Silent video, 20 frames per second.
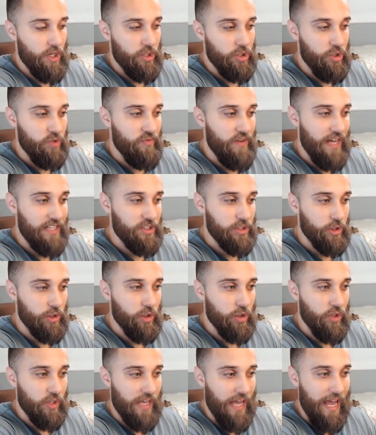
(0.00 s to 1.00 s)
You've got to
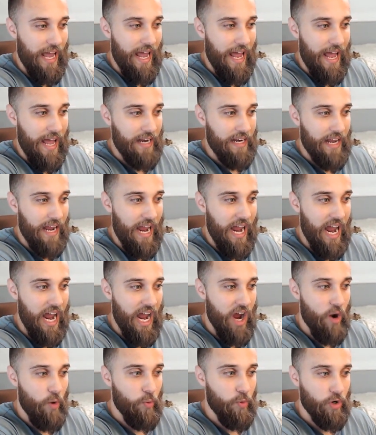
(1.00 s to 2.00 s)
look at
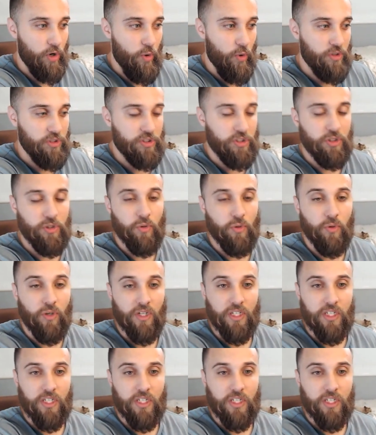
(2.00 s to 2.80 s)
how we're going to